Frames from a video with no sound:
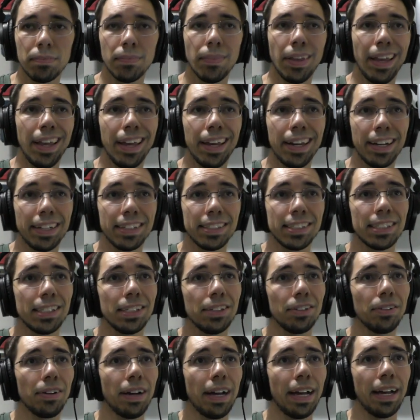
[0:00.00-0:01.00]
And I
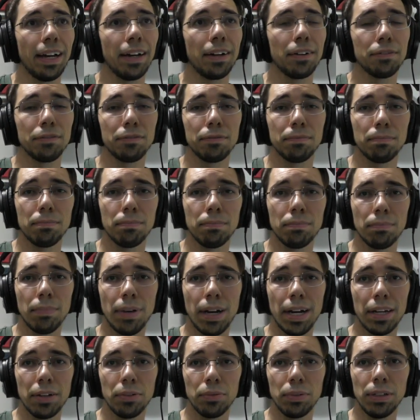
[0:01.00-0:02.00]
still have
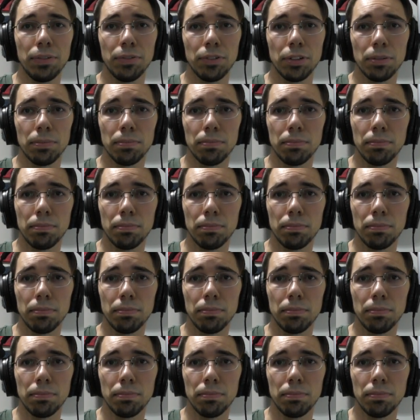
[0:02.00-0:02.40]
my reverb.